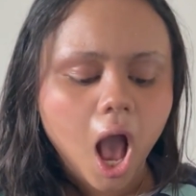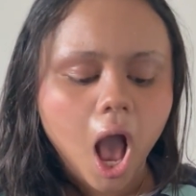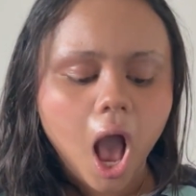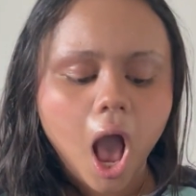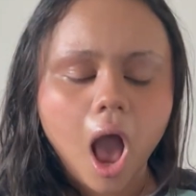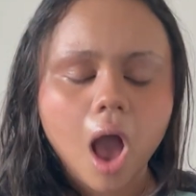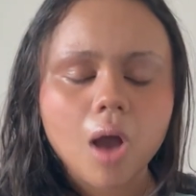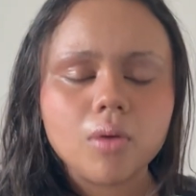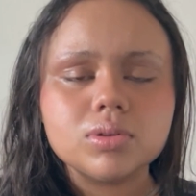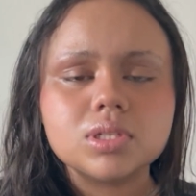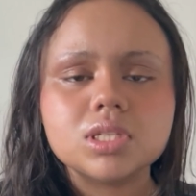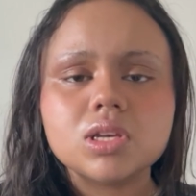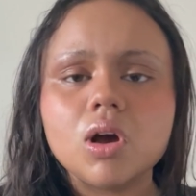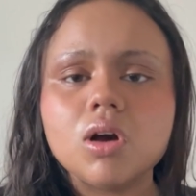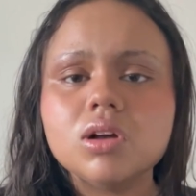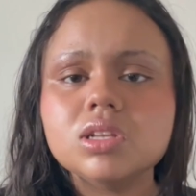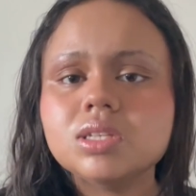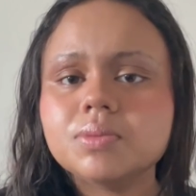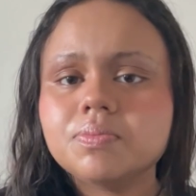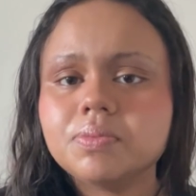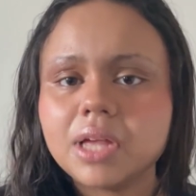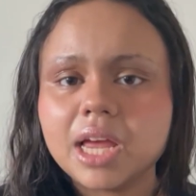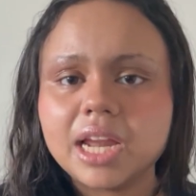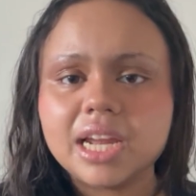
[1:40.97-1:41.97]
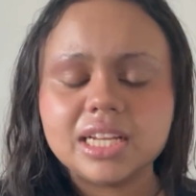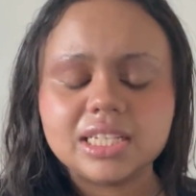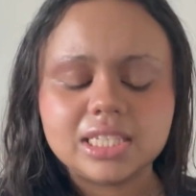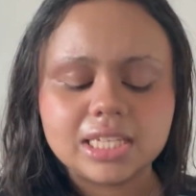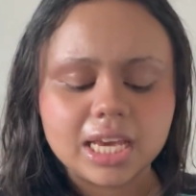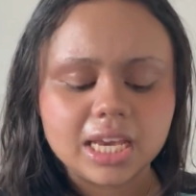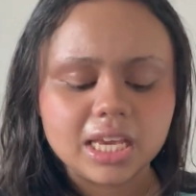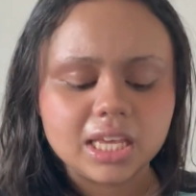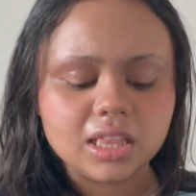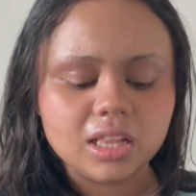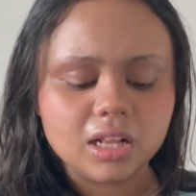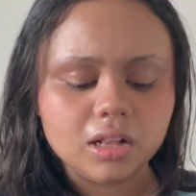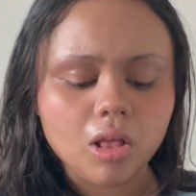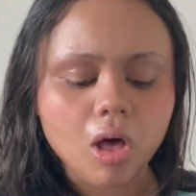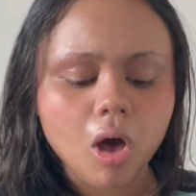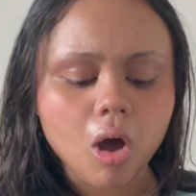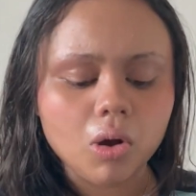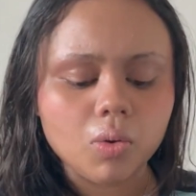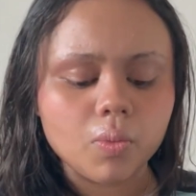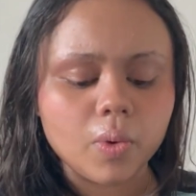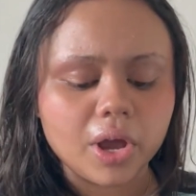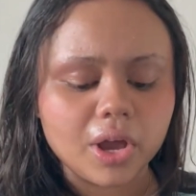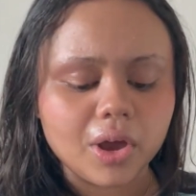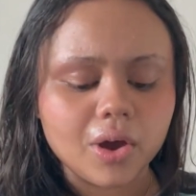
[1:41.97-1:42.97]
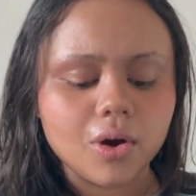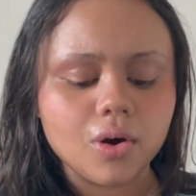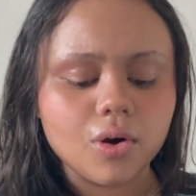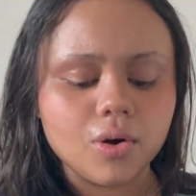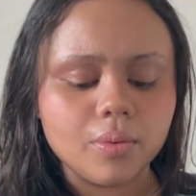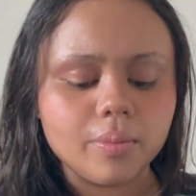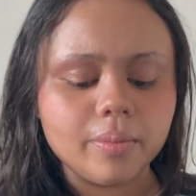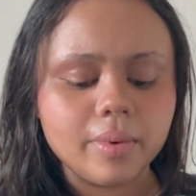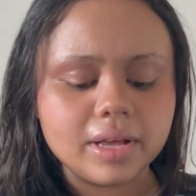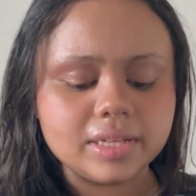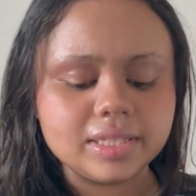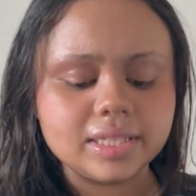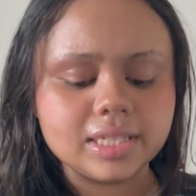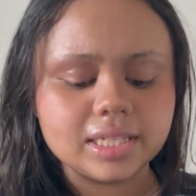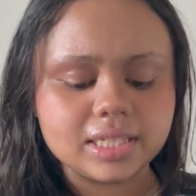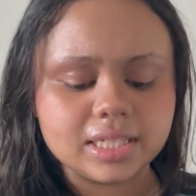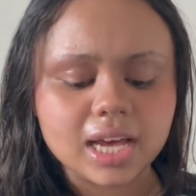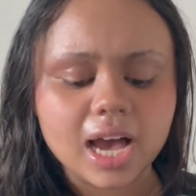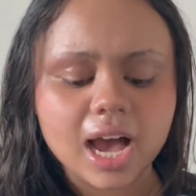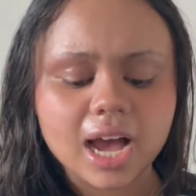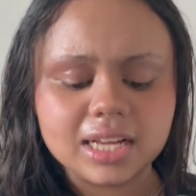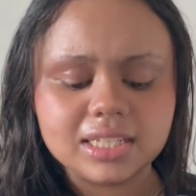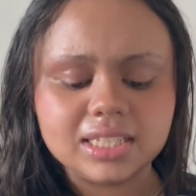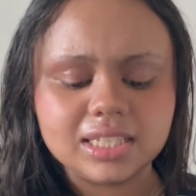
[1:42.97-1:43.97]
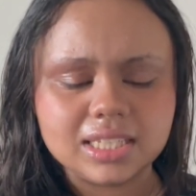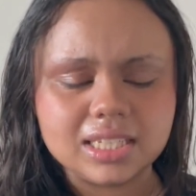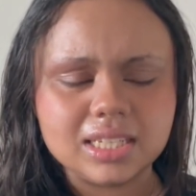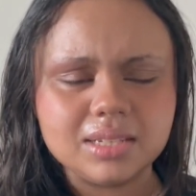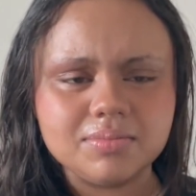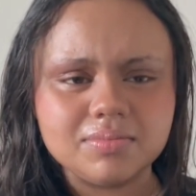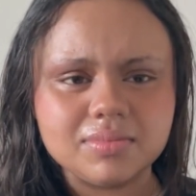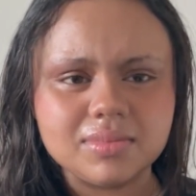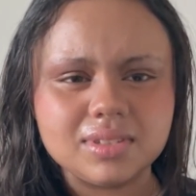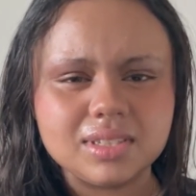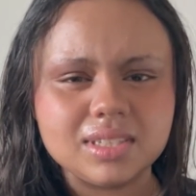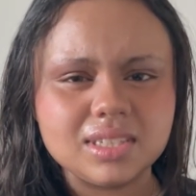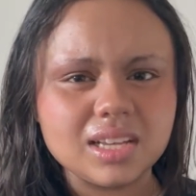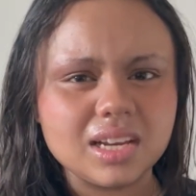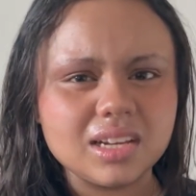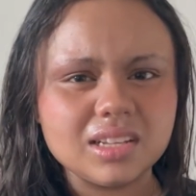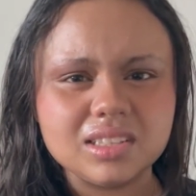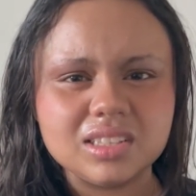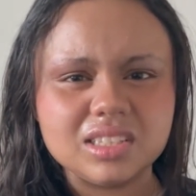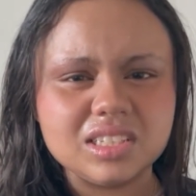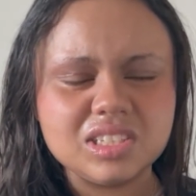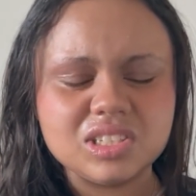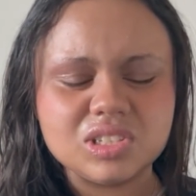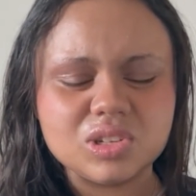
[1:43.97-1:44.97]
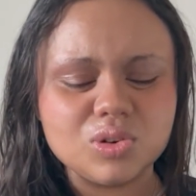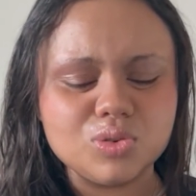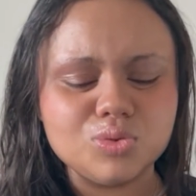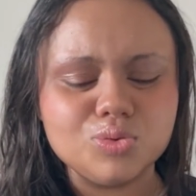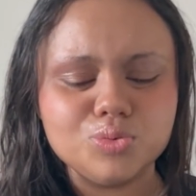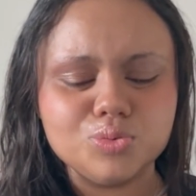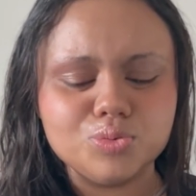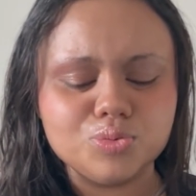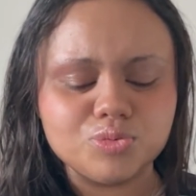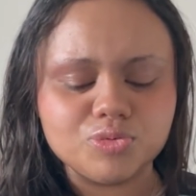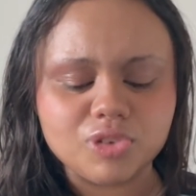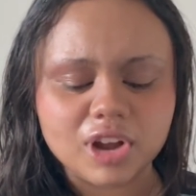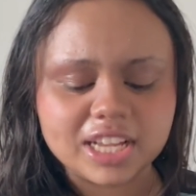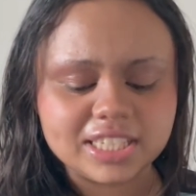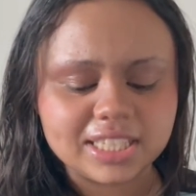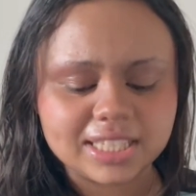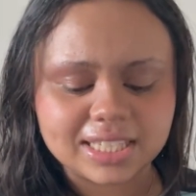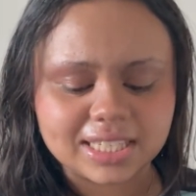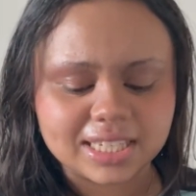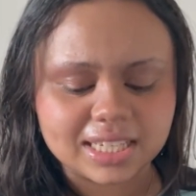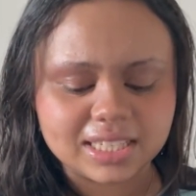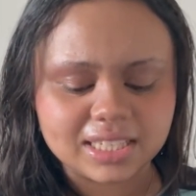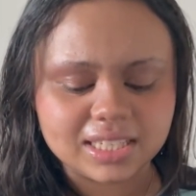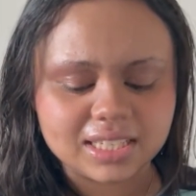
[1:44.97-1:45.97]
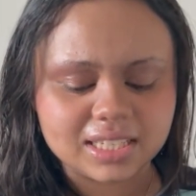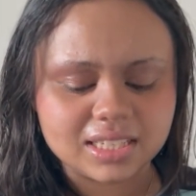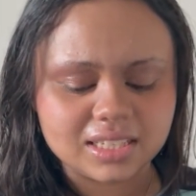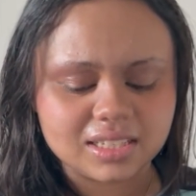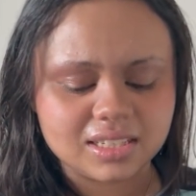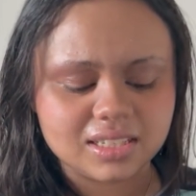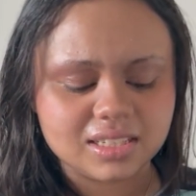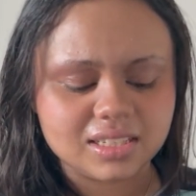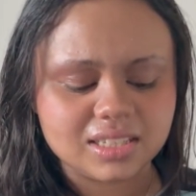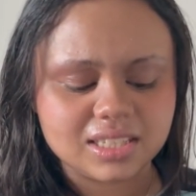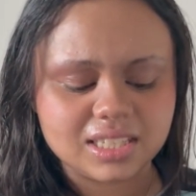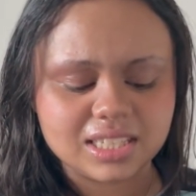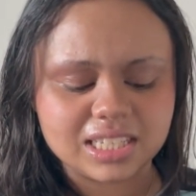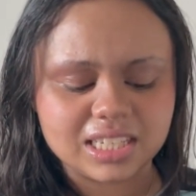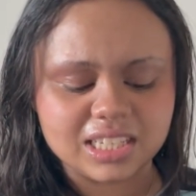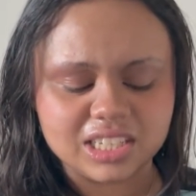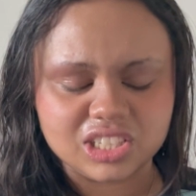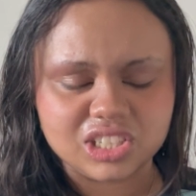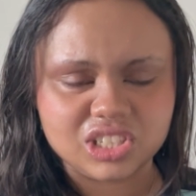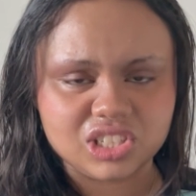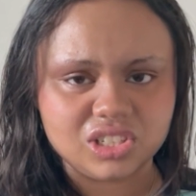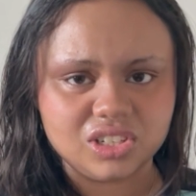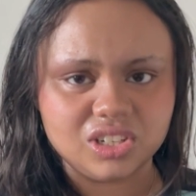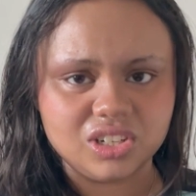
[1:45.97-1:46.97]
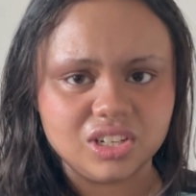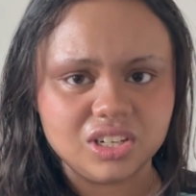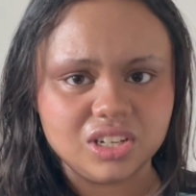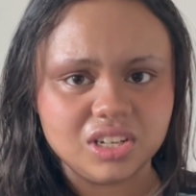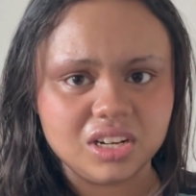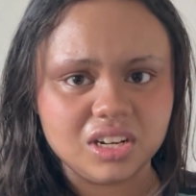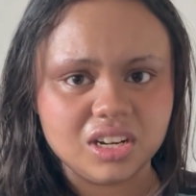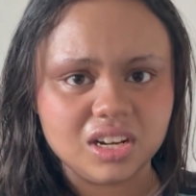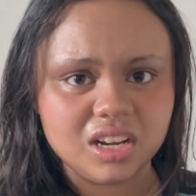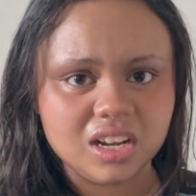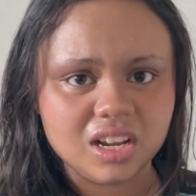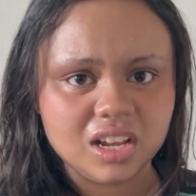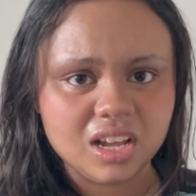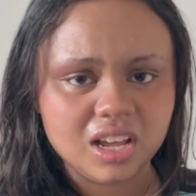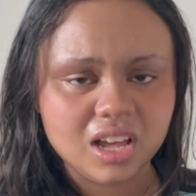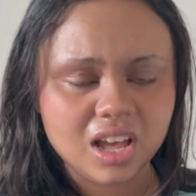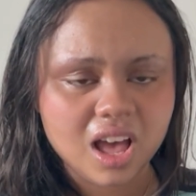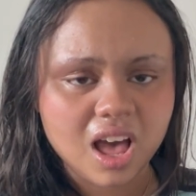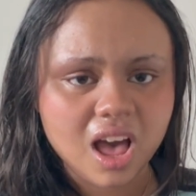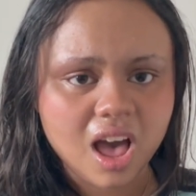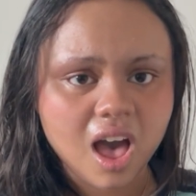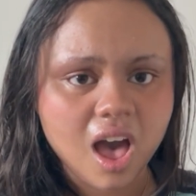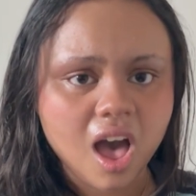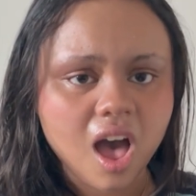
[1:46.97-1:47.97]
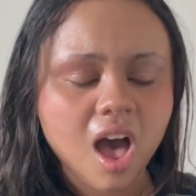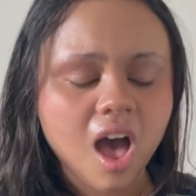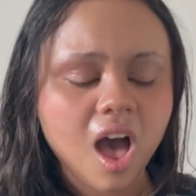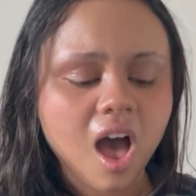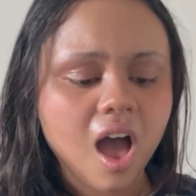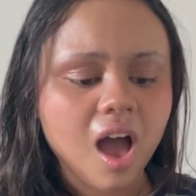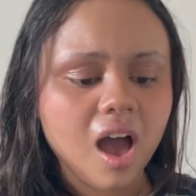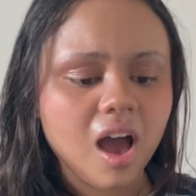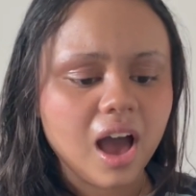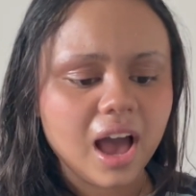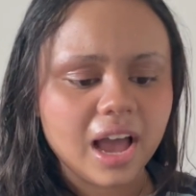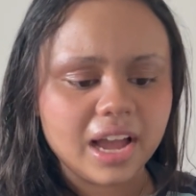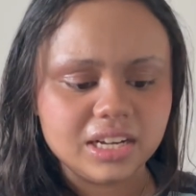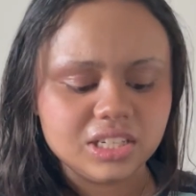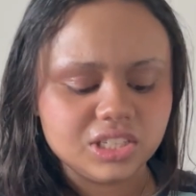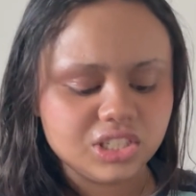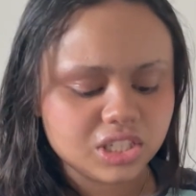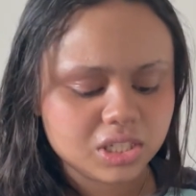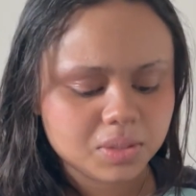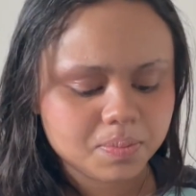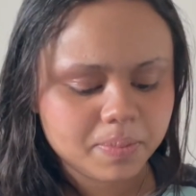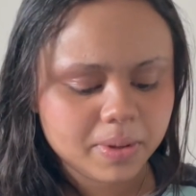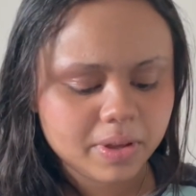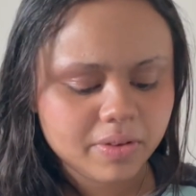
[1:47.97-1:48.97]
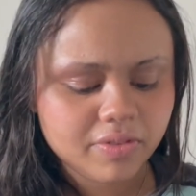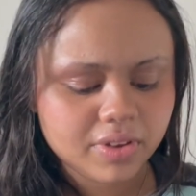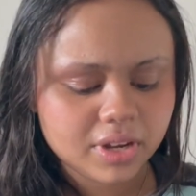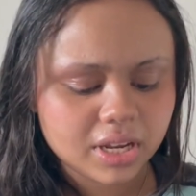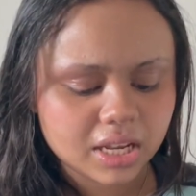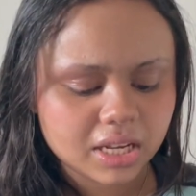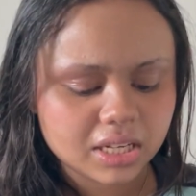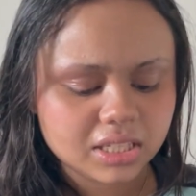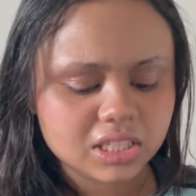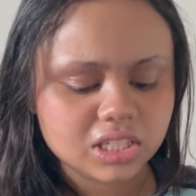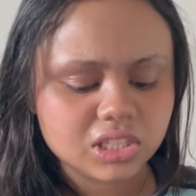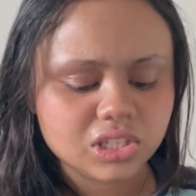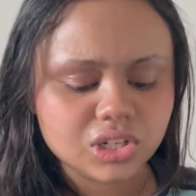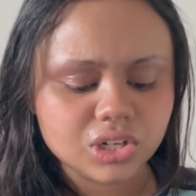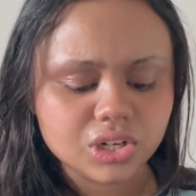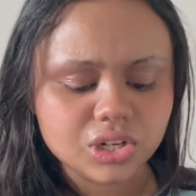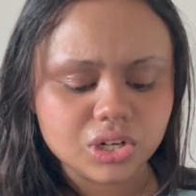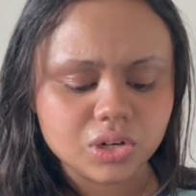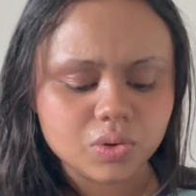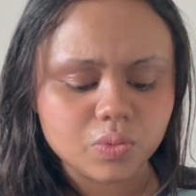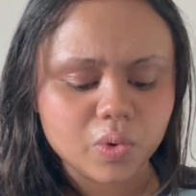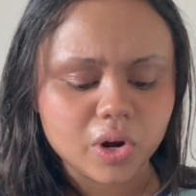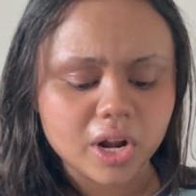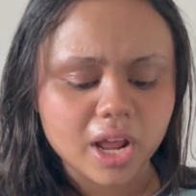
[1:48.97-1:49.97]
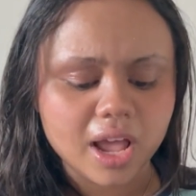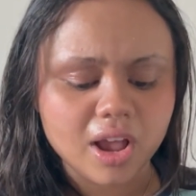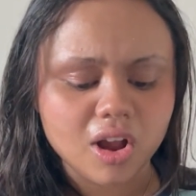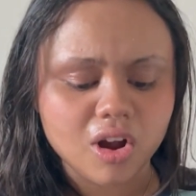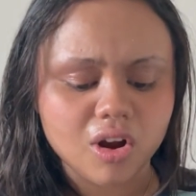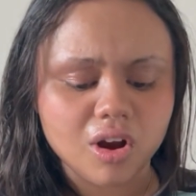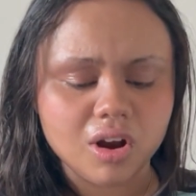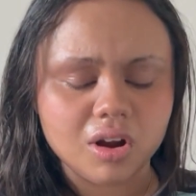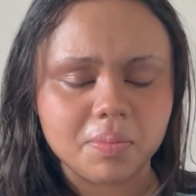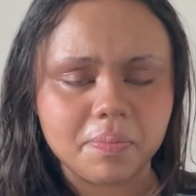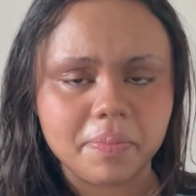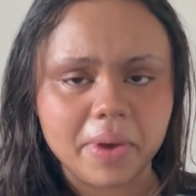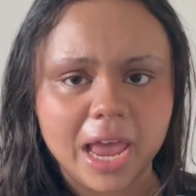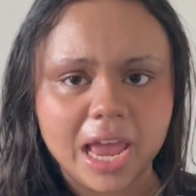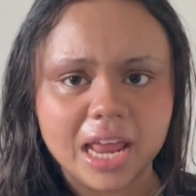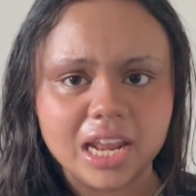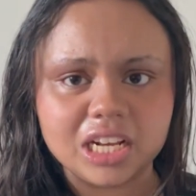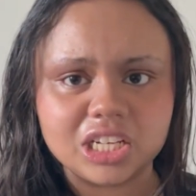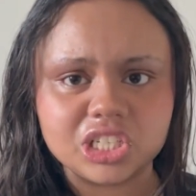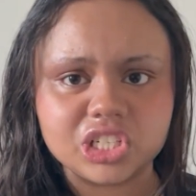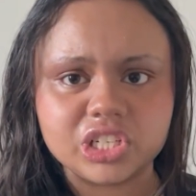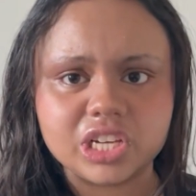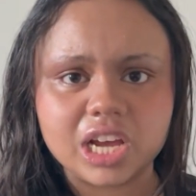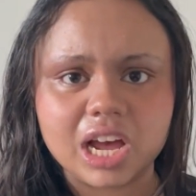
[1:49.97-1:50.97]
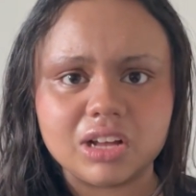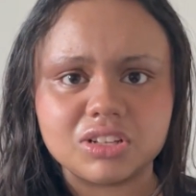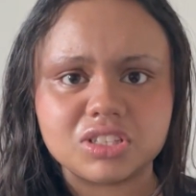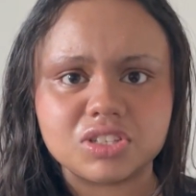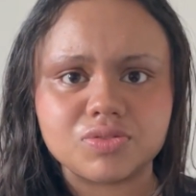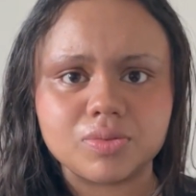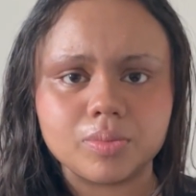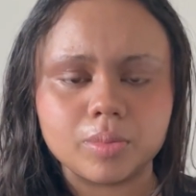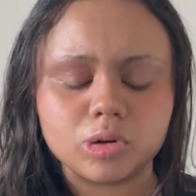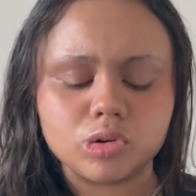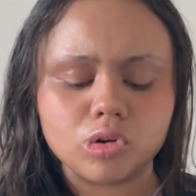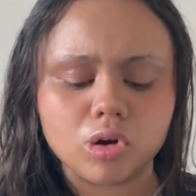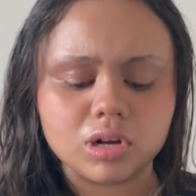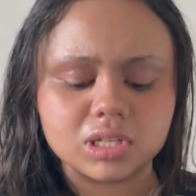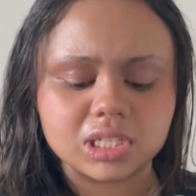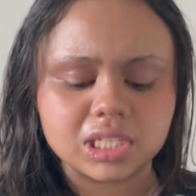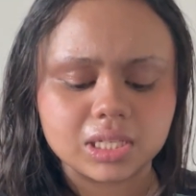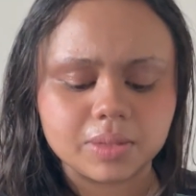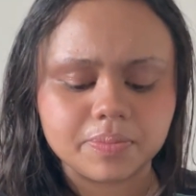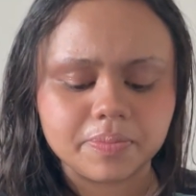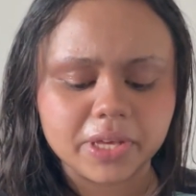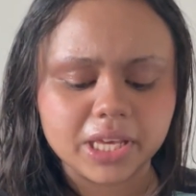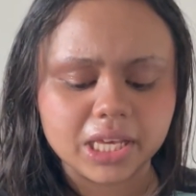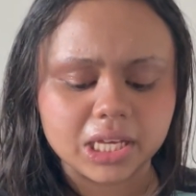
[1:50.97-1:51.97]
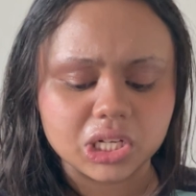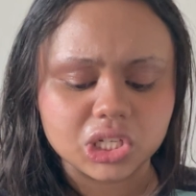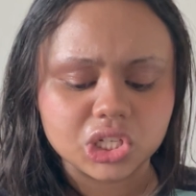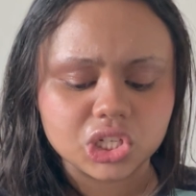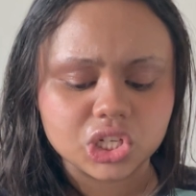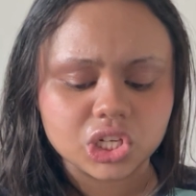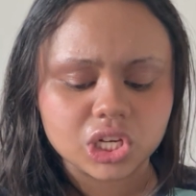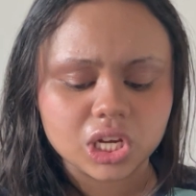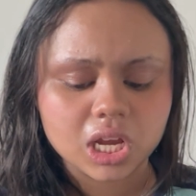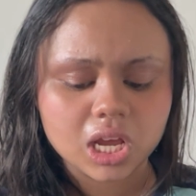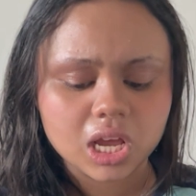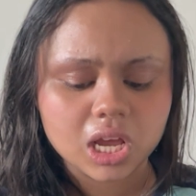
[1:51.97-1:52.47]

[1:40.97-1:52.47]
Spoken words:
I was contemplating taking the long way home, as the tide seemed suddenly so restless and sinister. I had just pivoted to turn when I heard panicked shouts from across the beach.